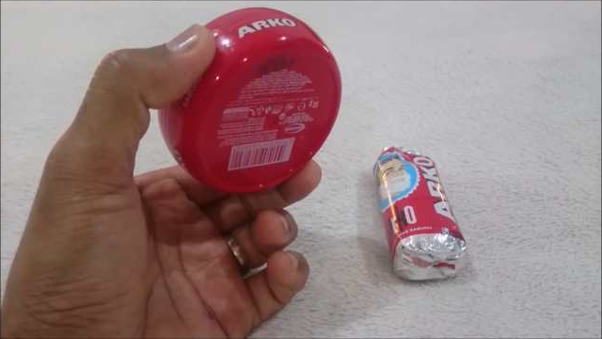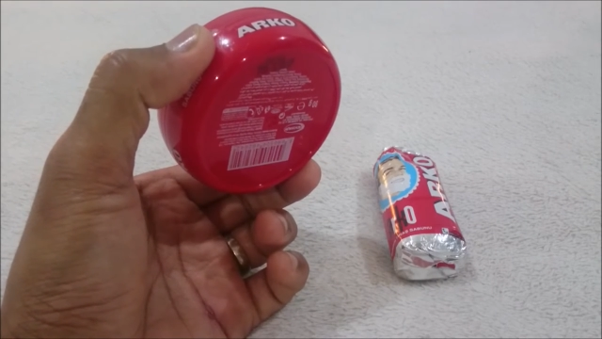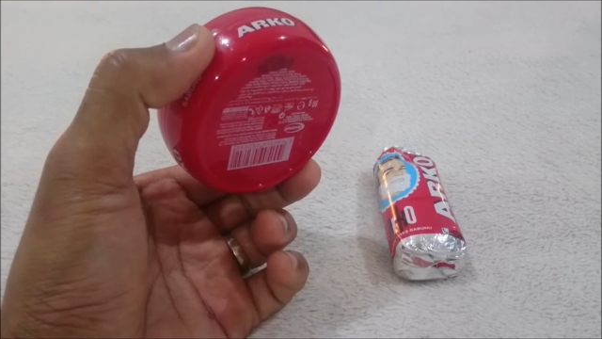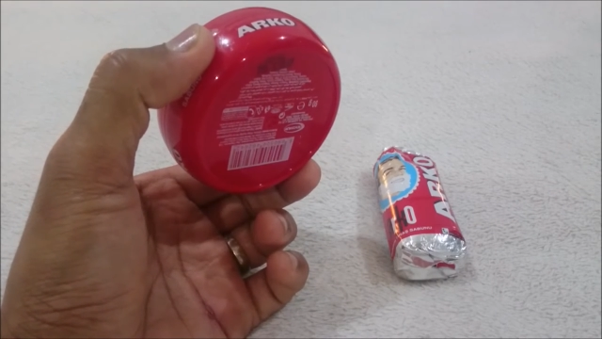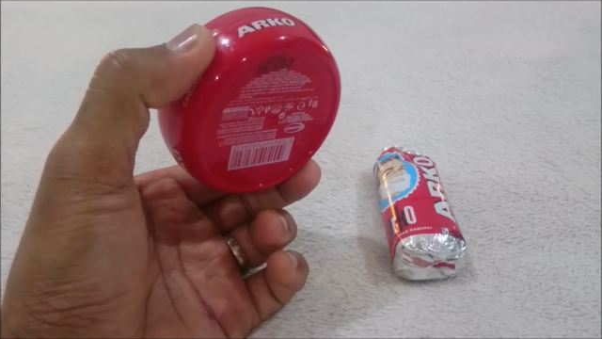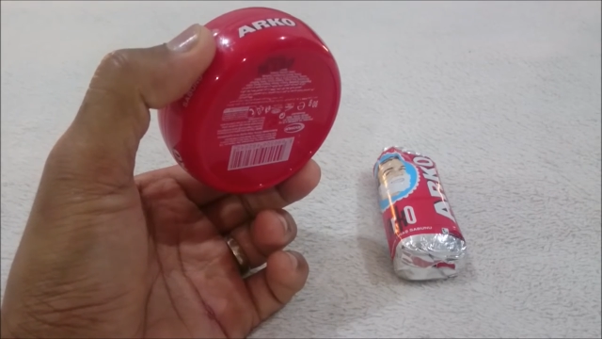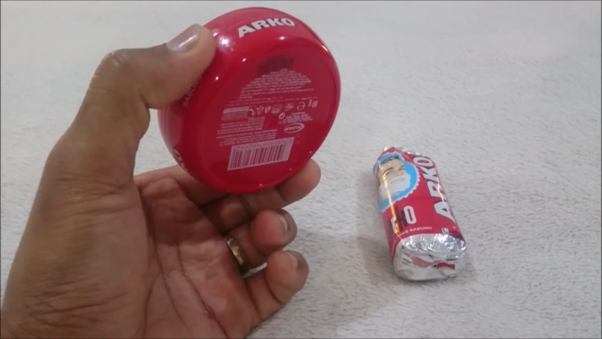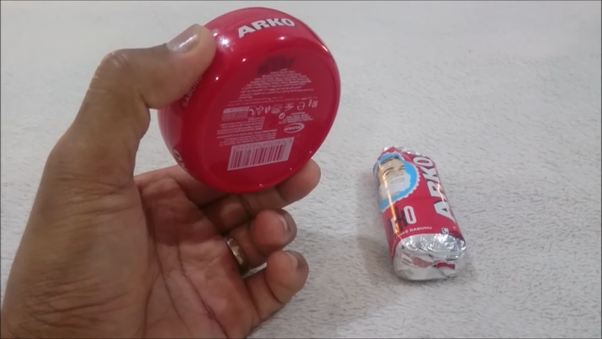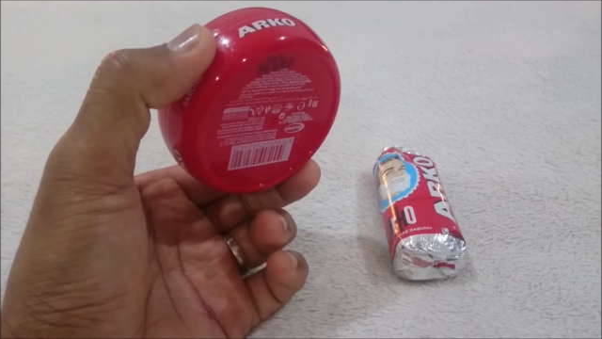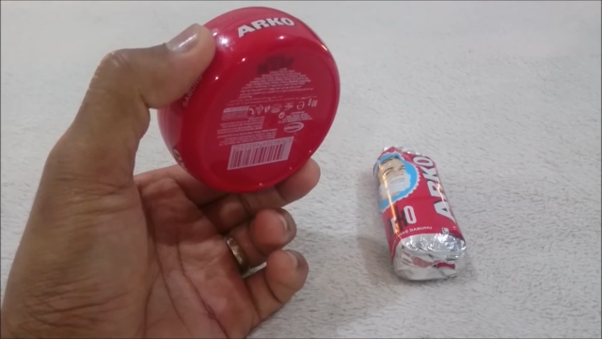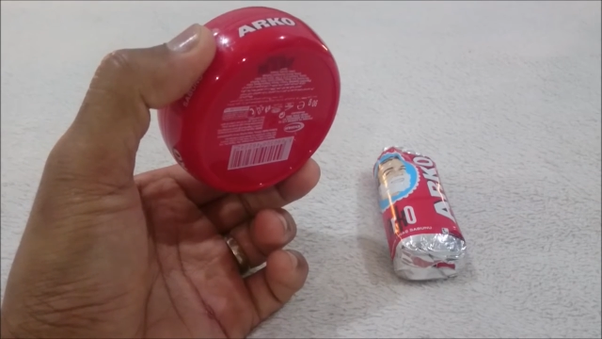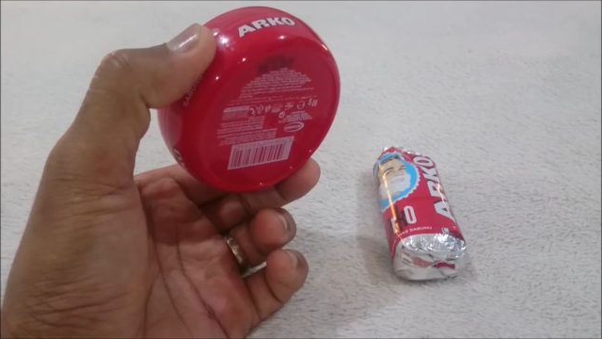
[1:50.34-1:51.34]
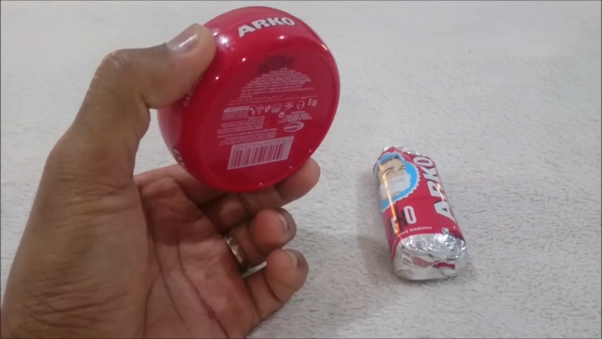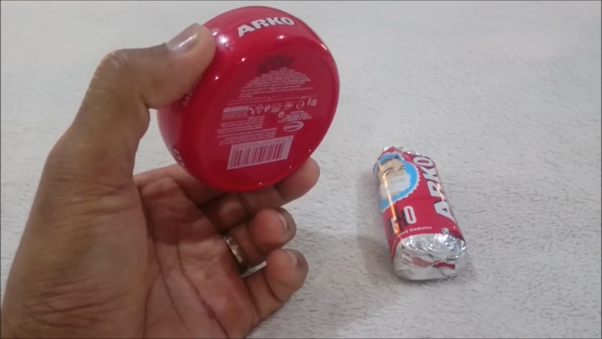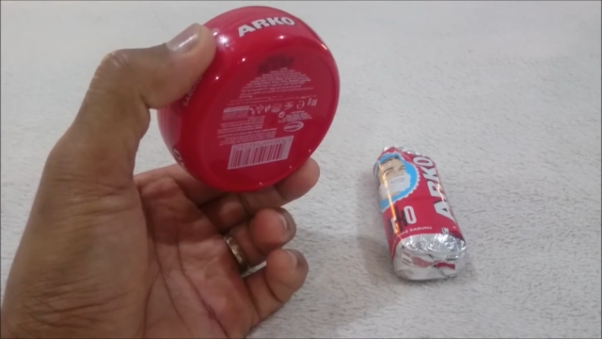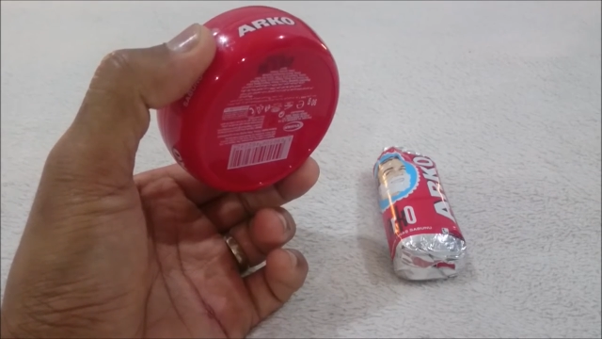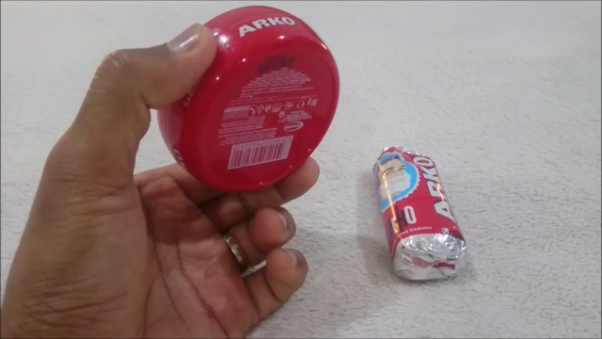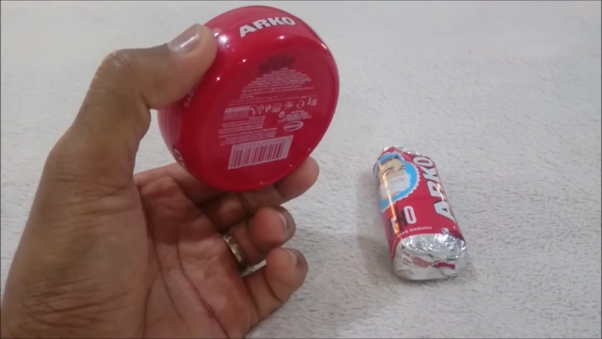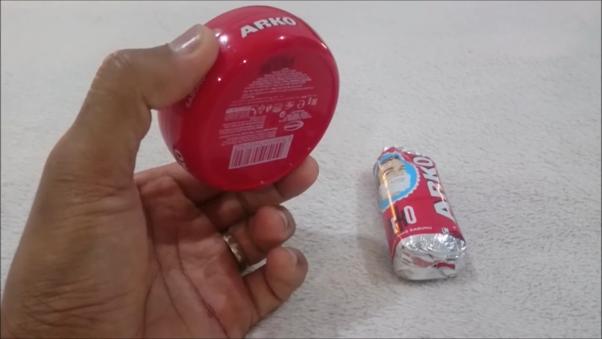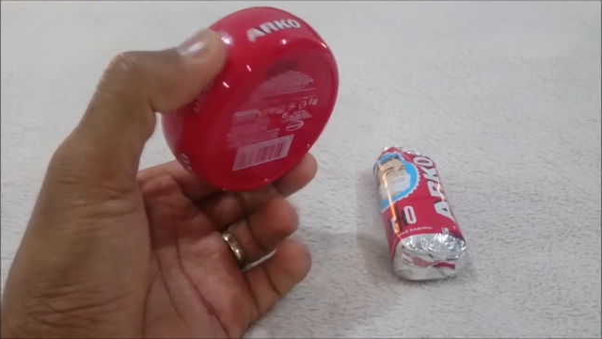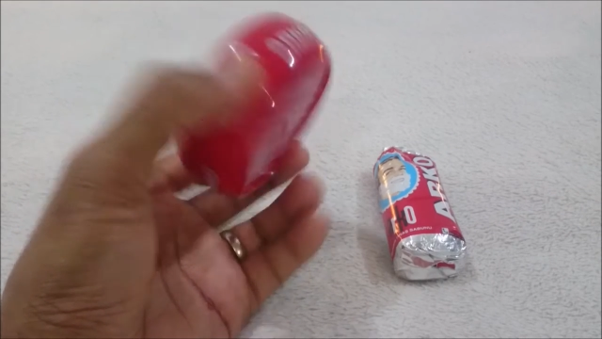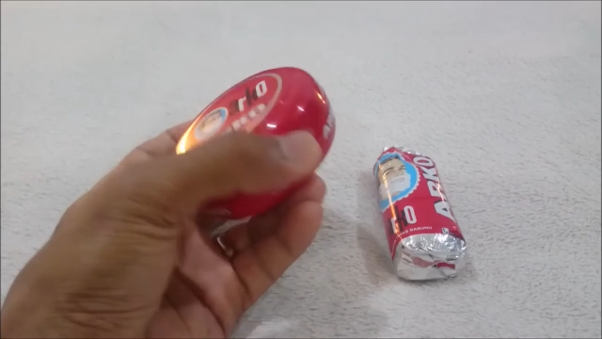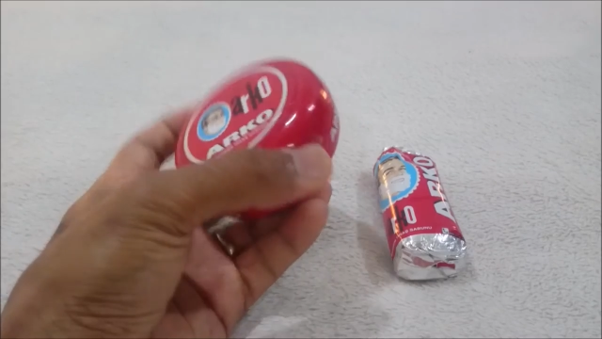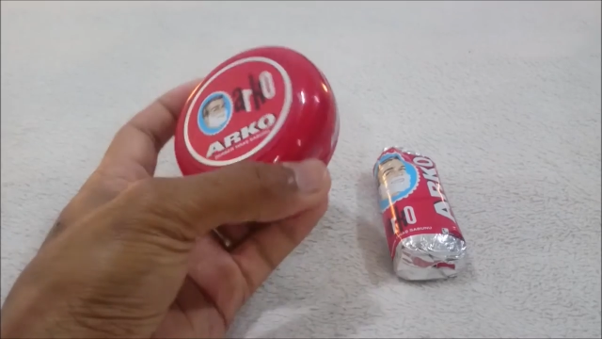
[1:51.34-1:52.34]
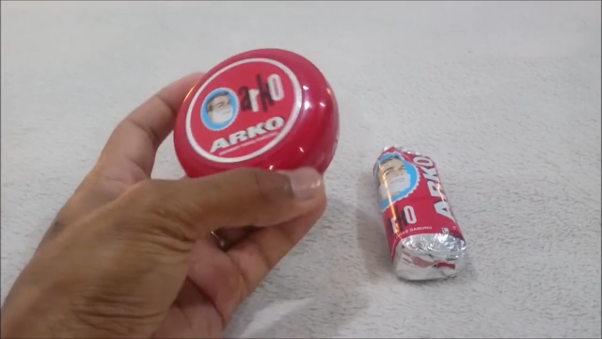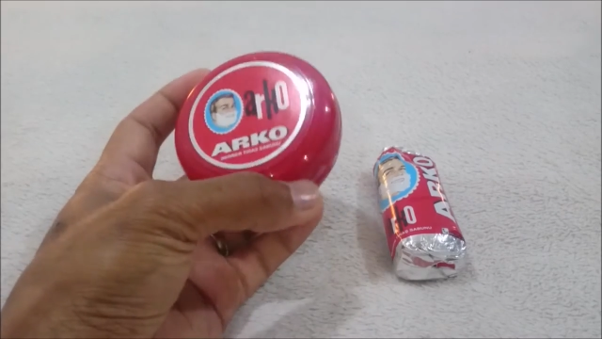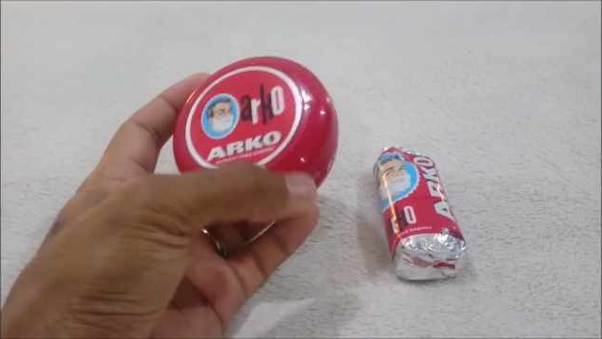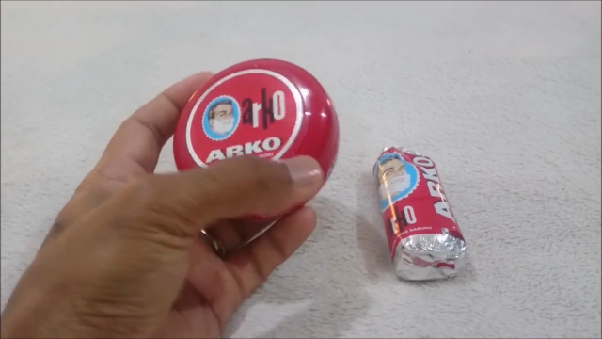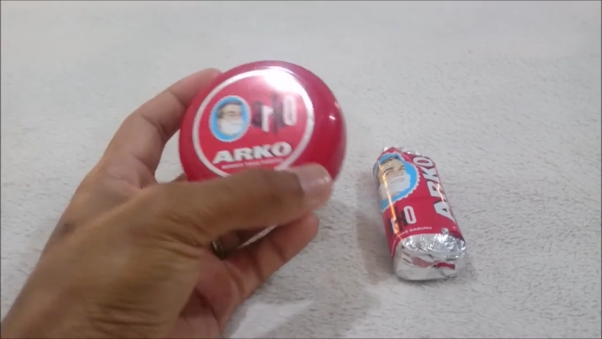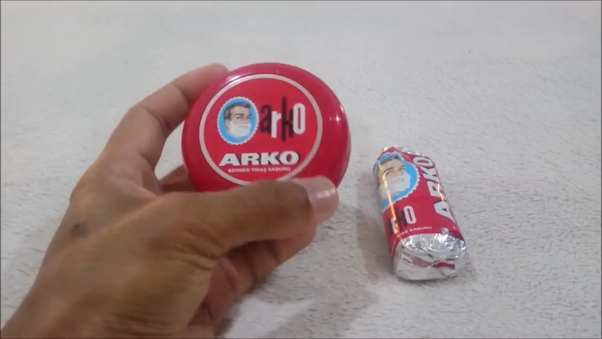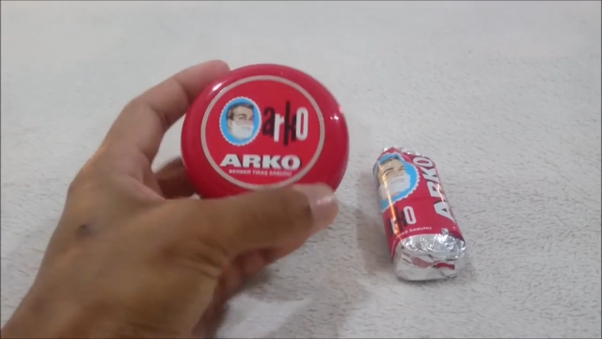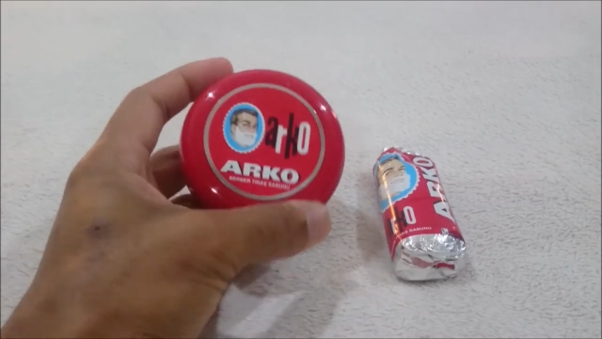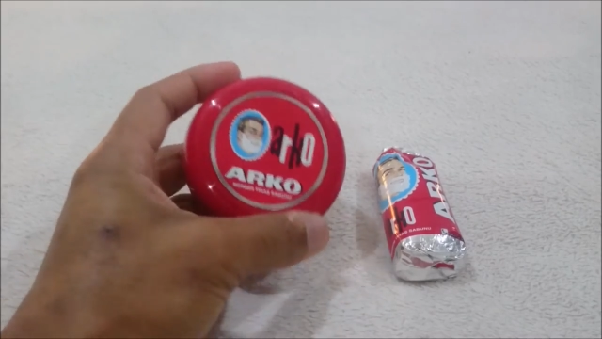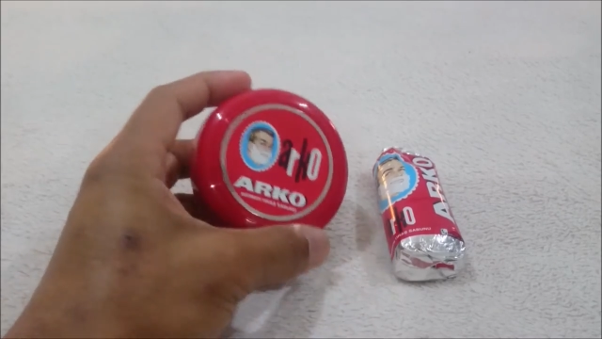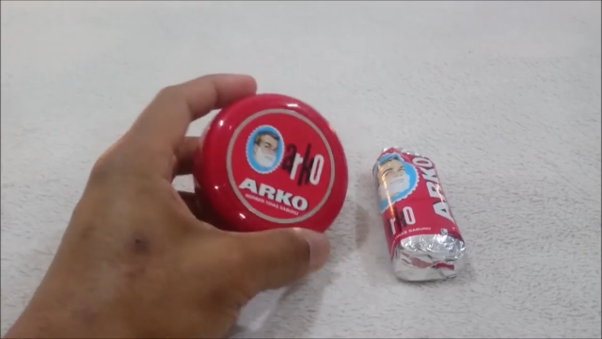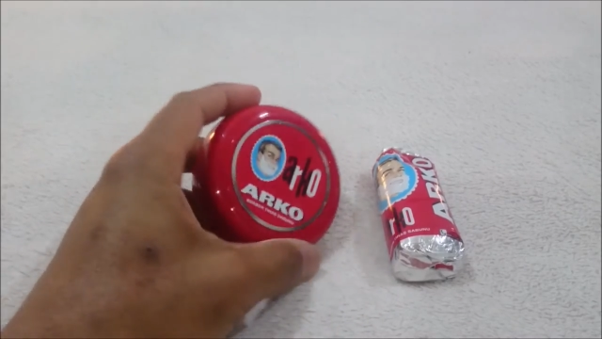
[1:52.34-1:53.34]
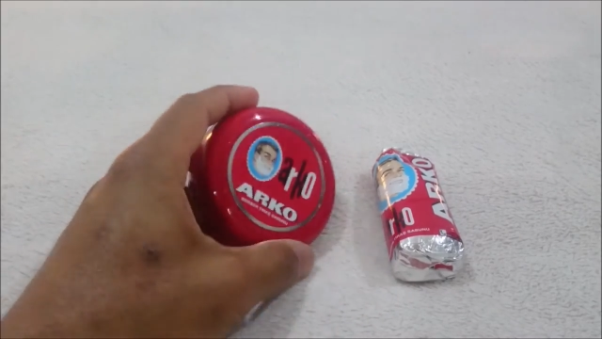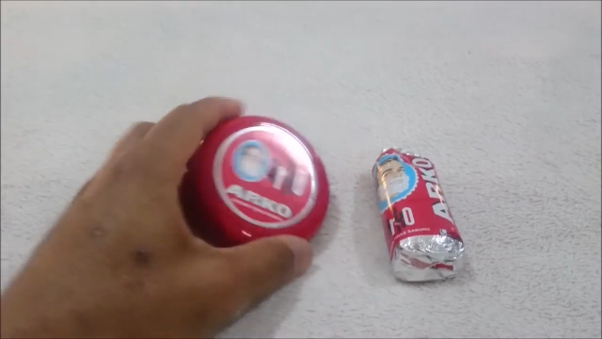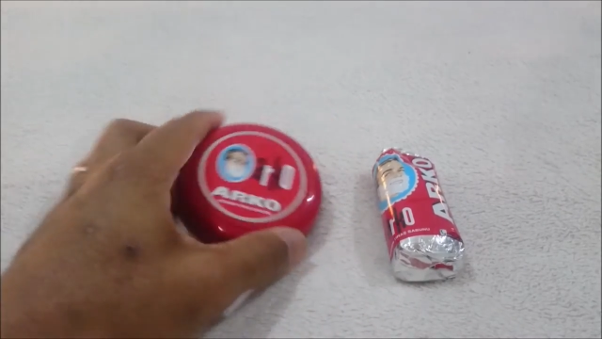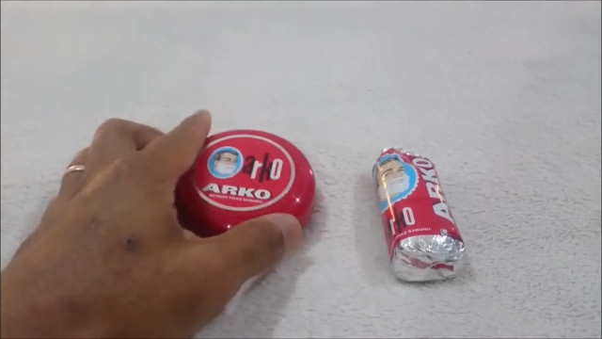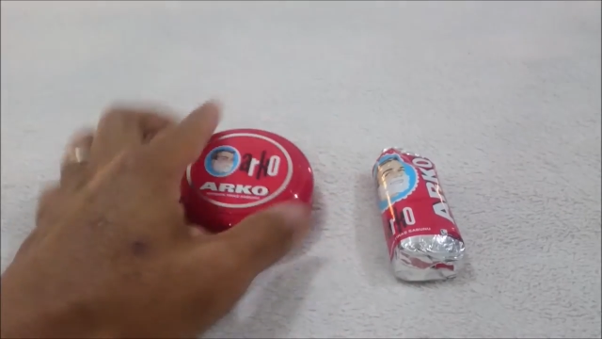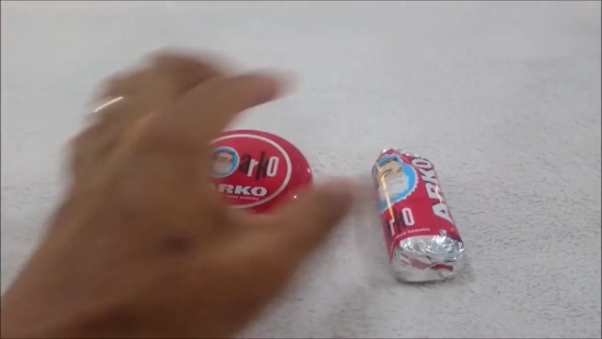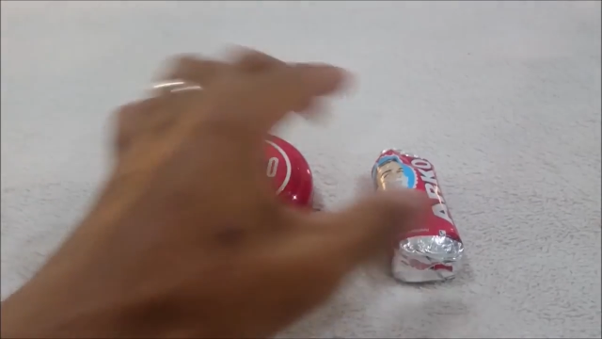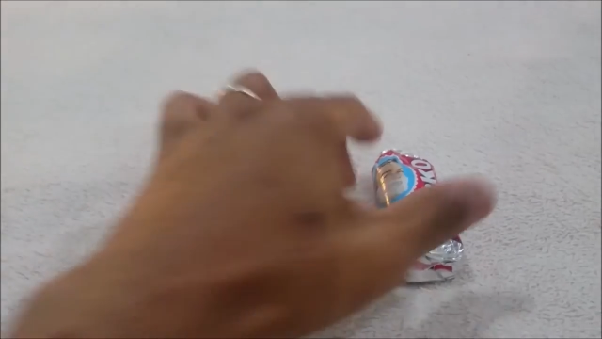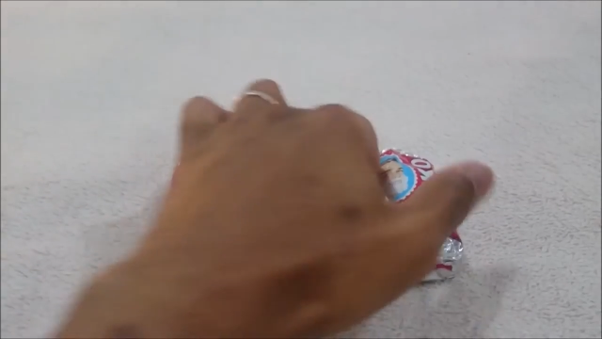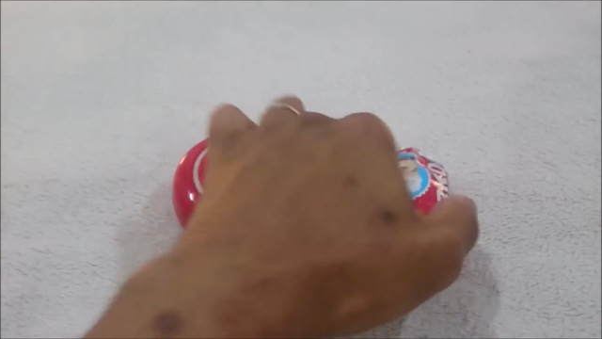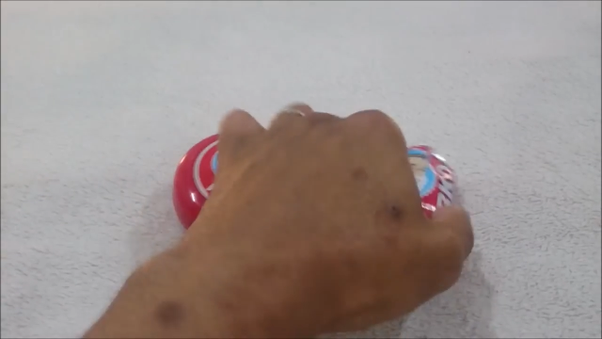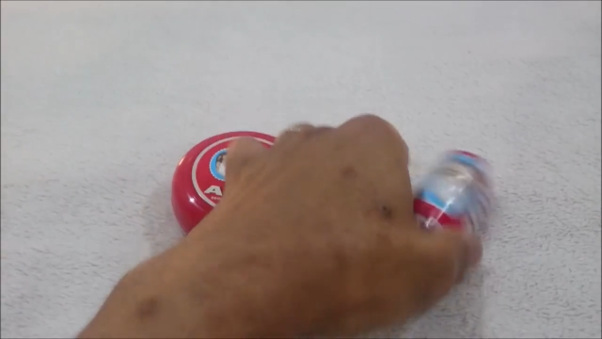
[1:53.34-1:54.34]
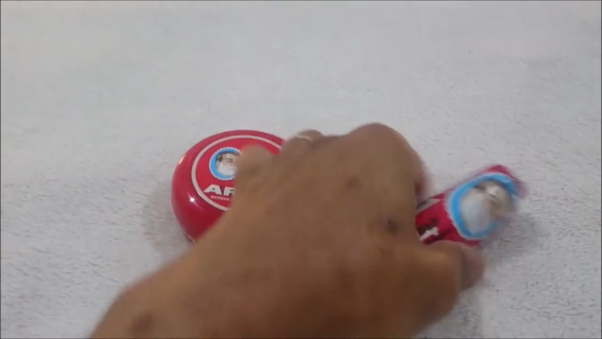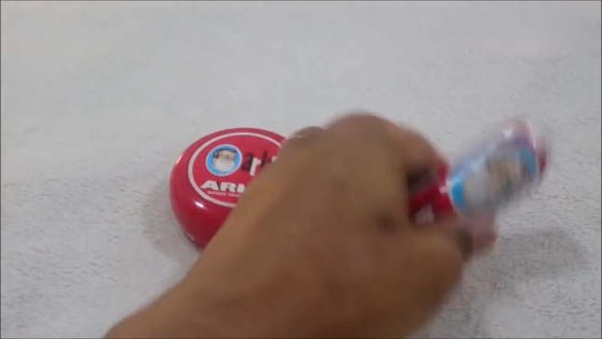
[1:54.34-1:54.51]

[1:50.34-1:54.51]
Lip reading: (no speaker visible)